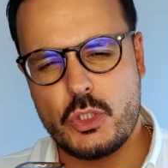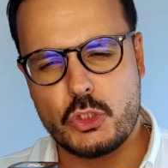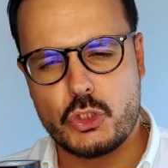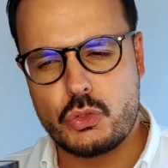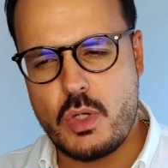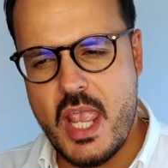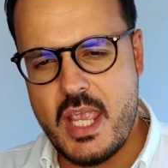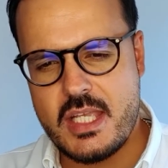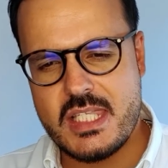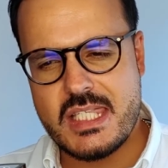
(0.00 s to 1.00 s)
a
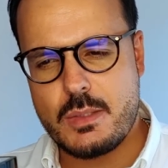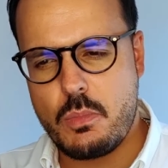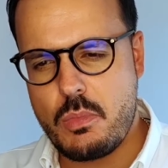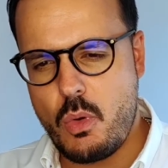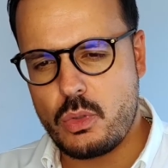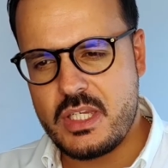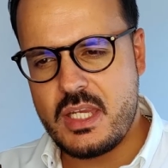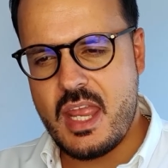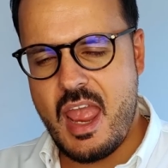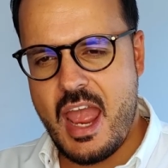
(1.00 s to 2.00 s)
gray, smoky,